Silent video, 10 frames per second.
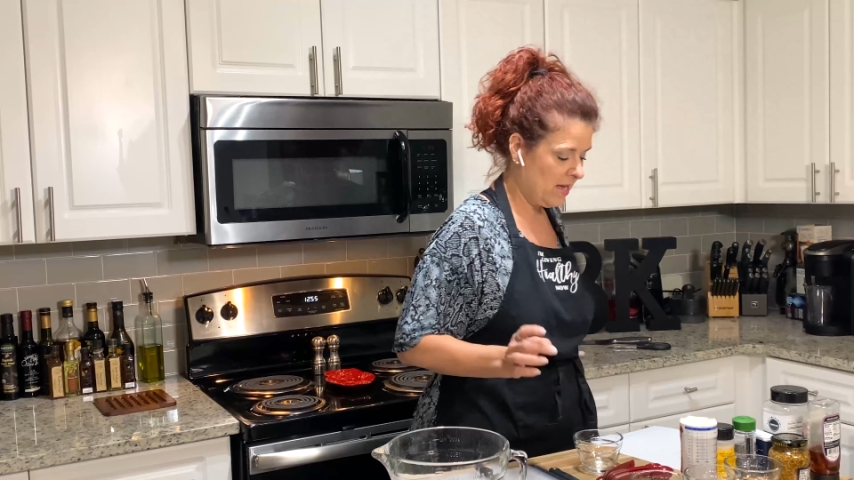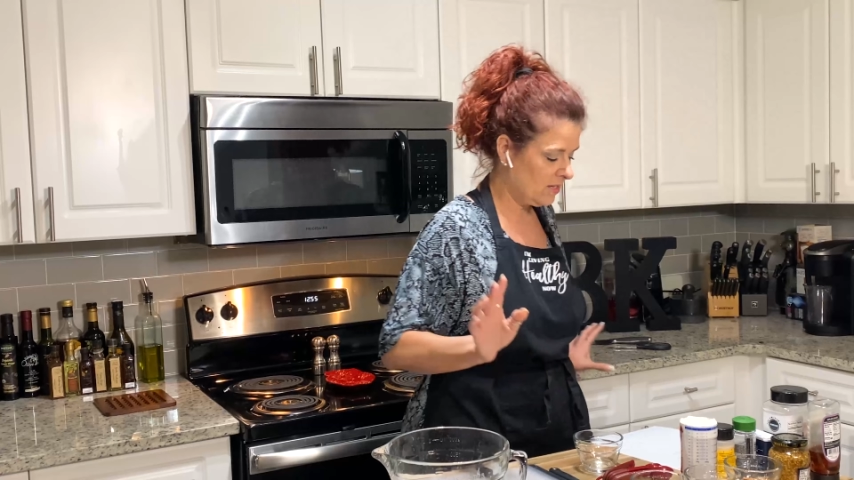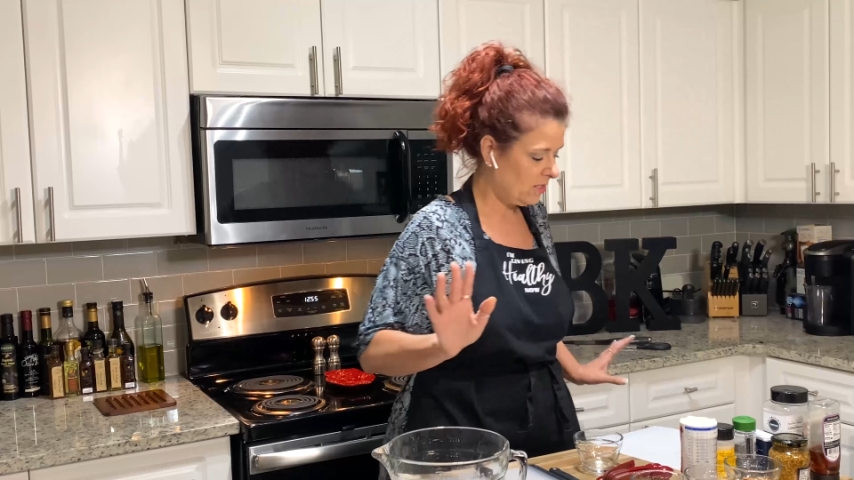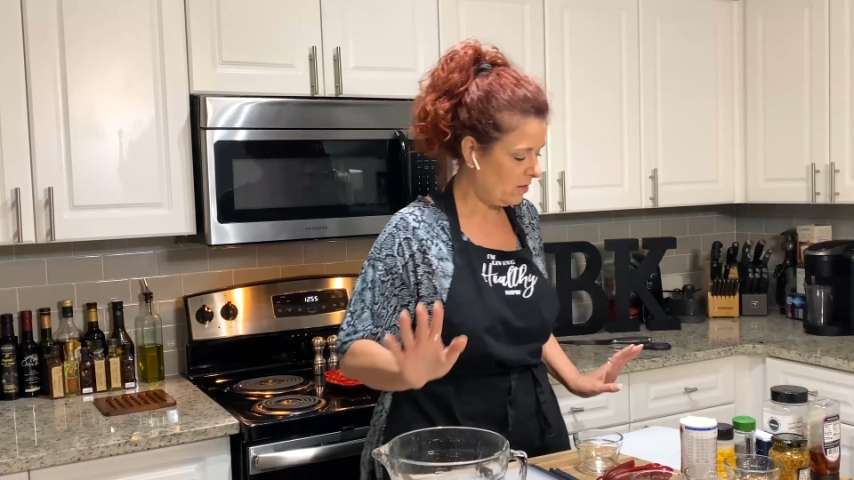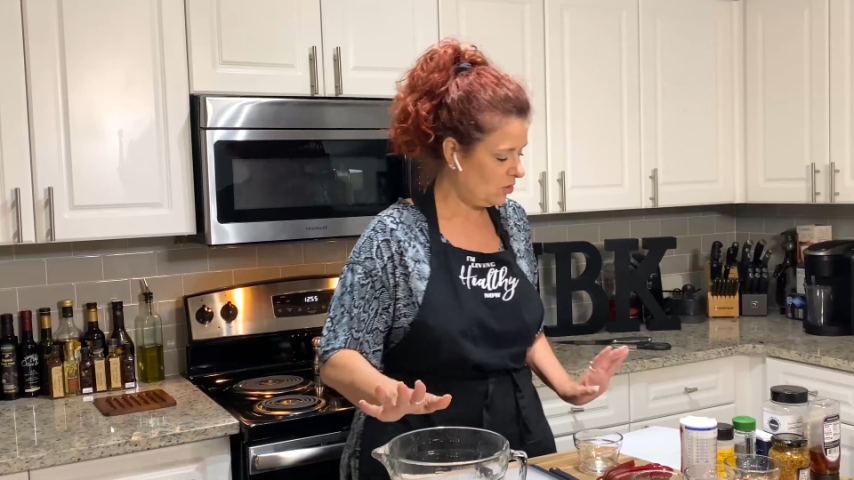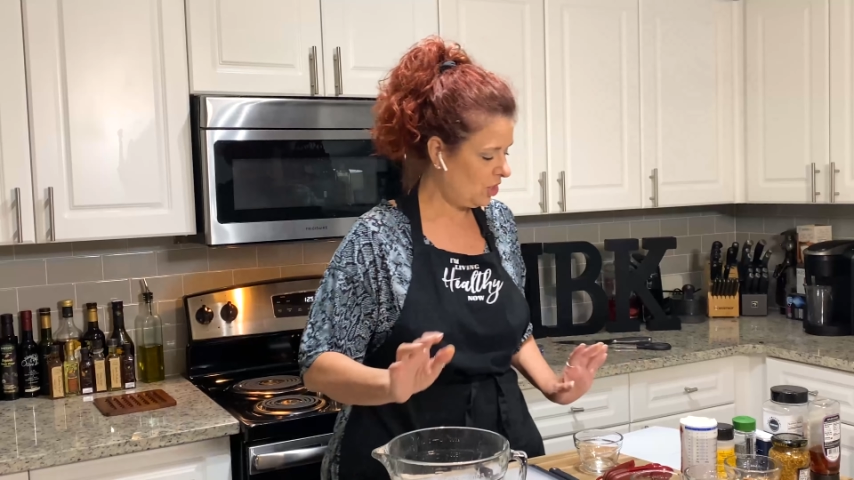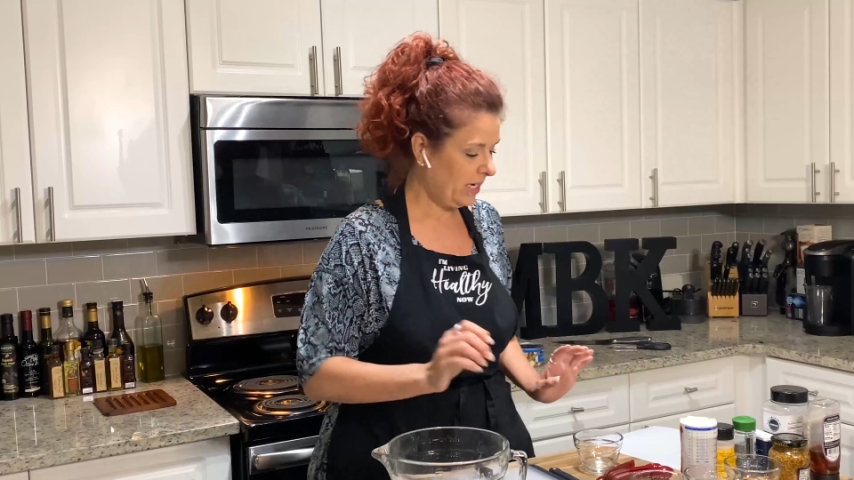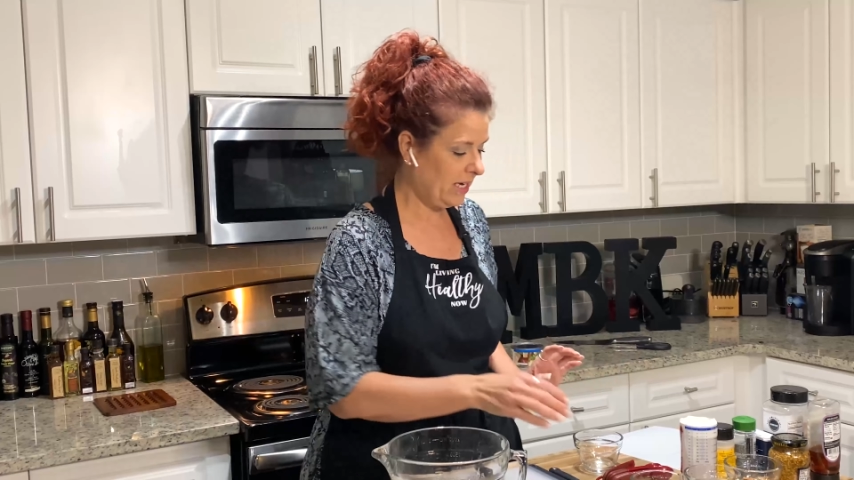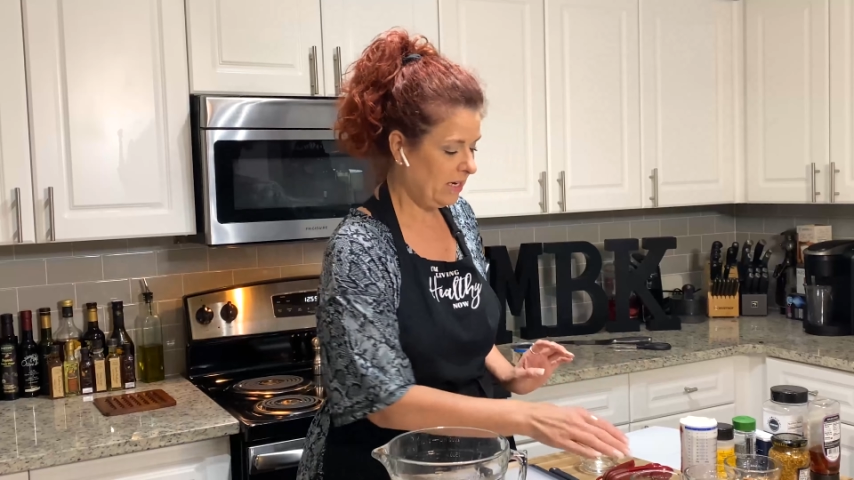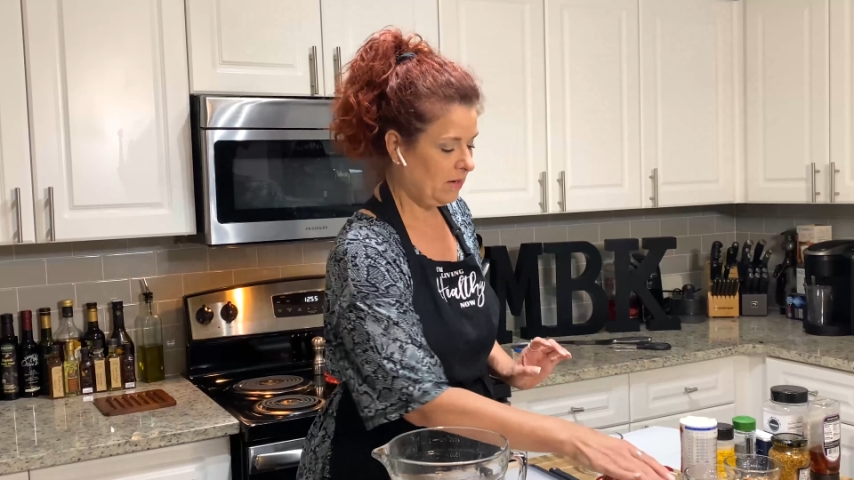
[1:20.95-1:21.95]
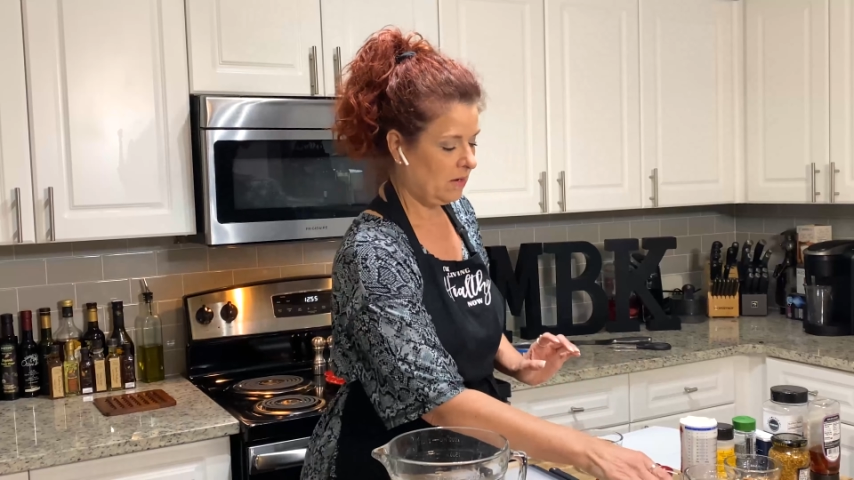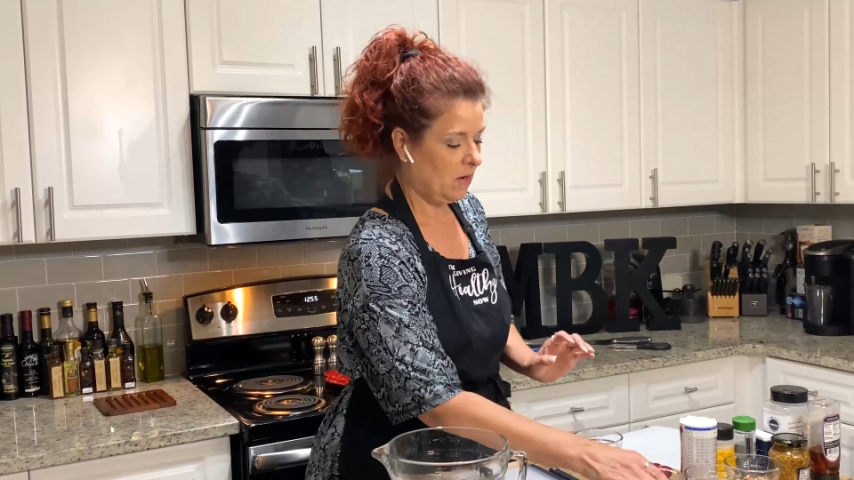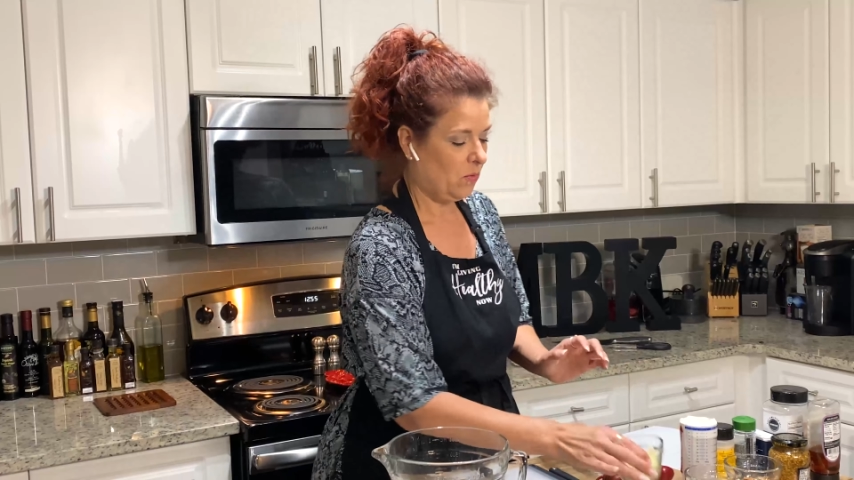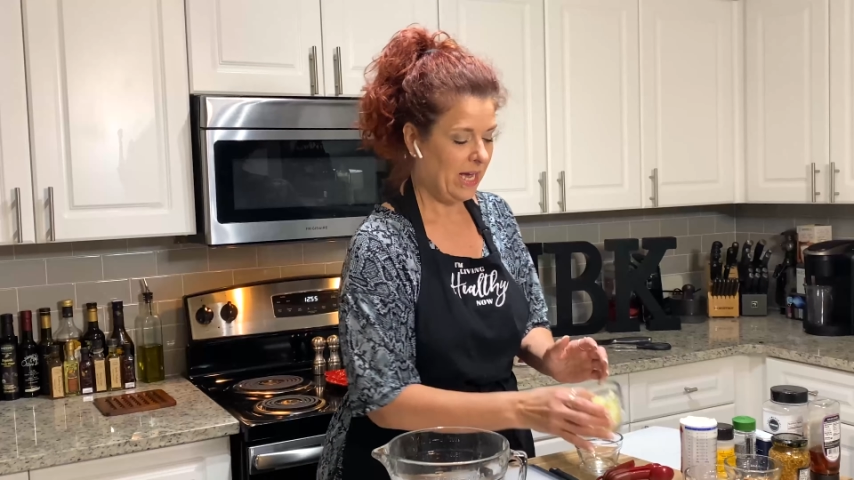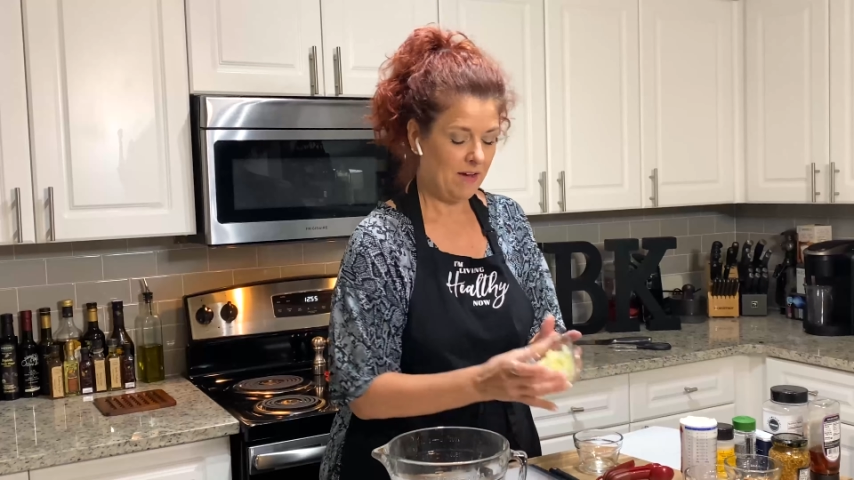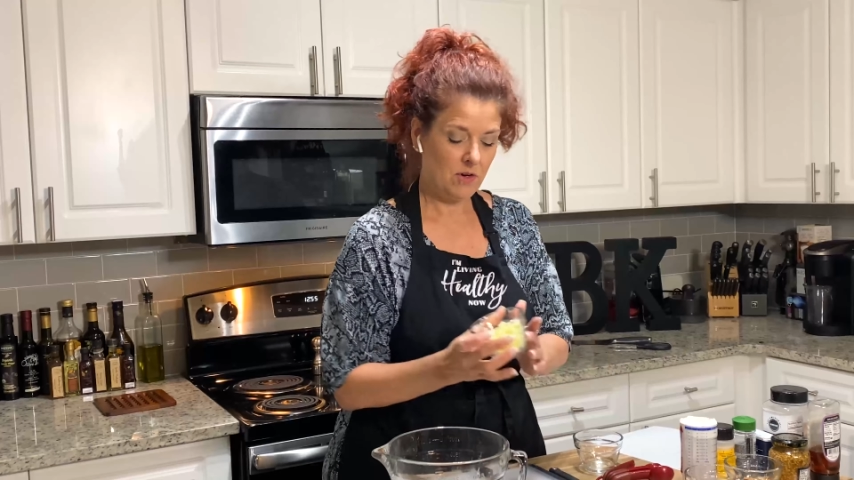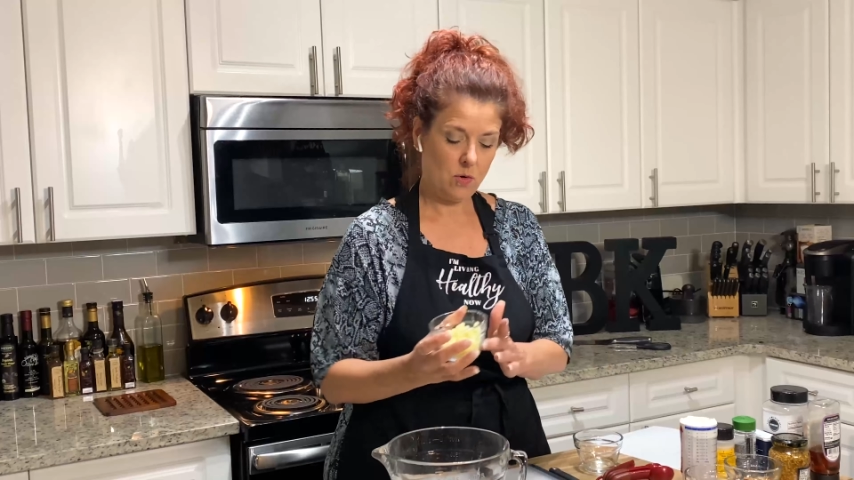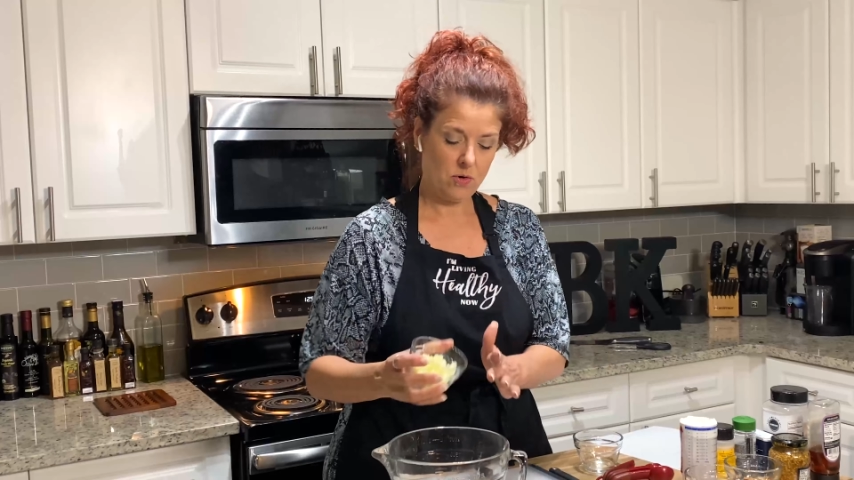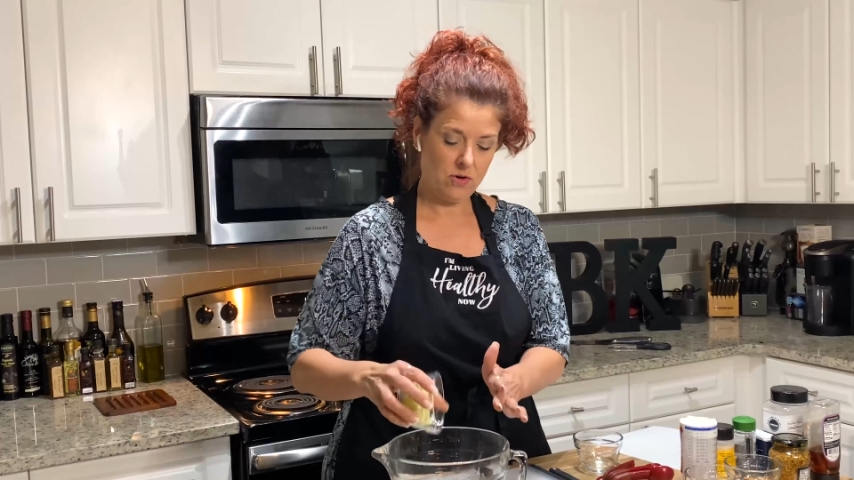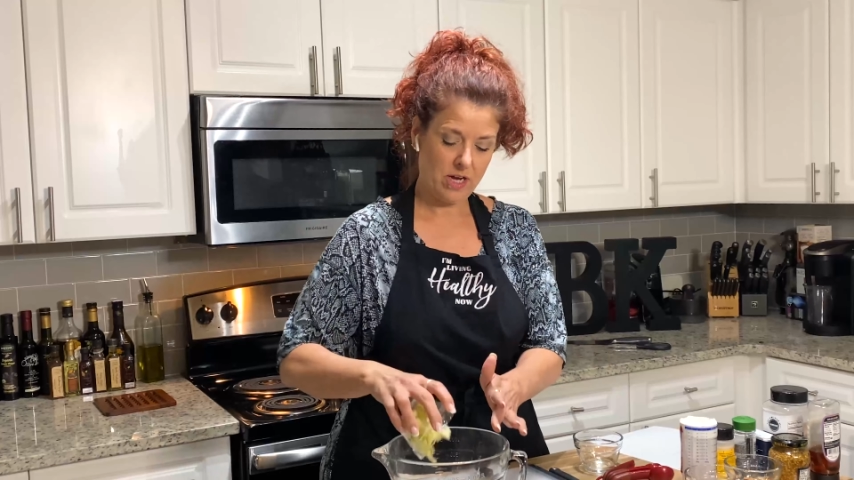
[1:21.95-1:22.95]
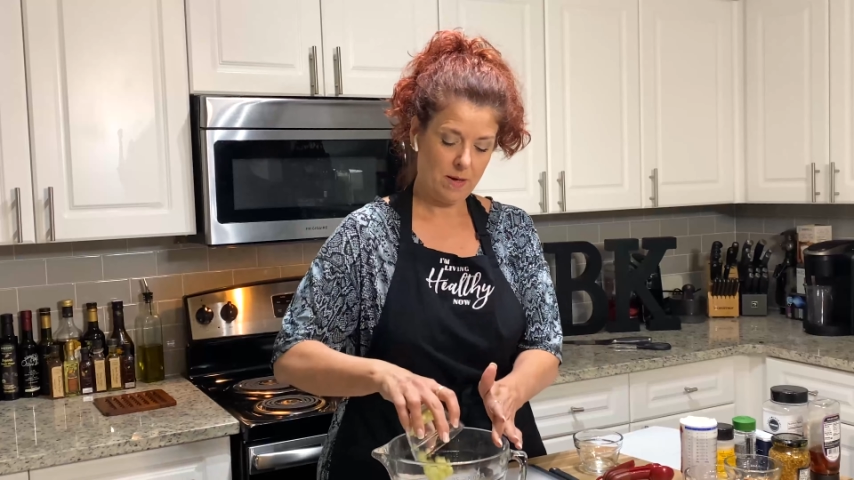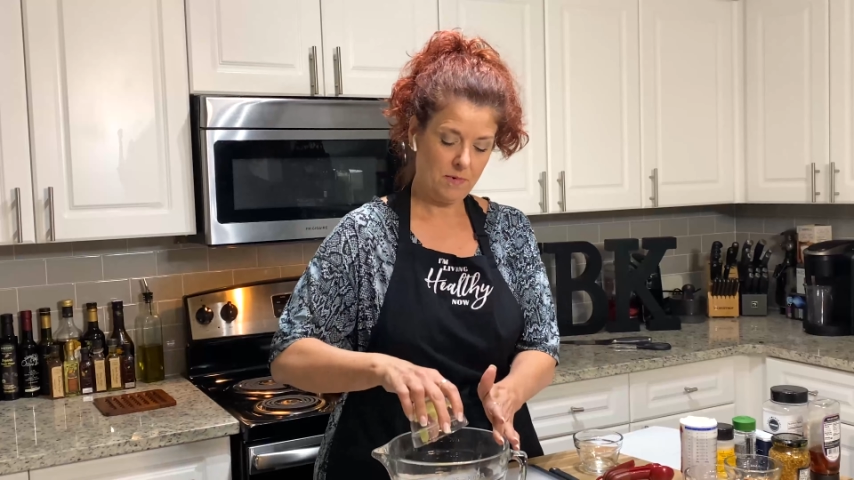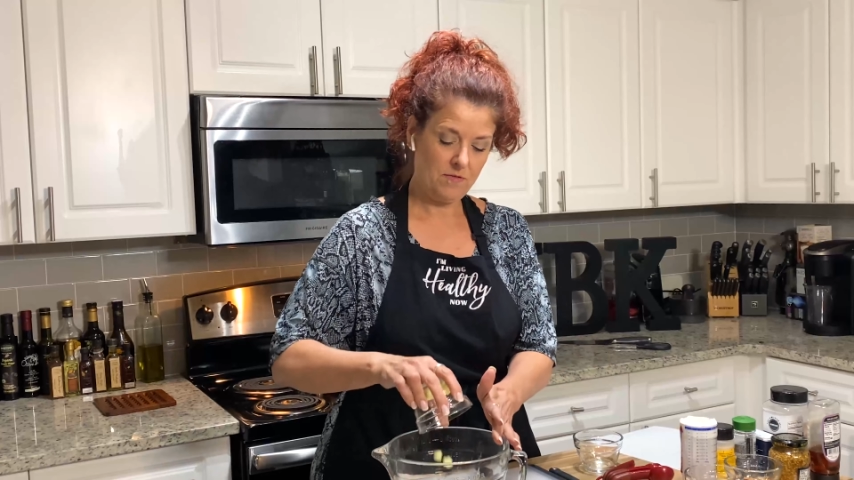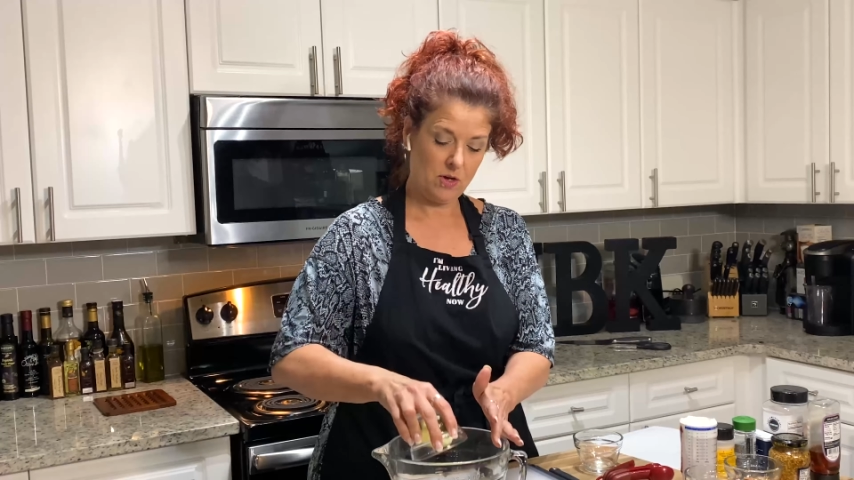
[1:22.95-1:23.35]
So chicken, we have a 1/4 cup of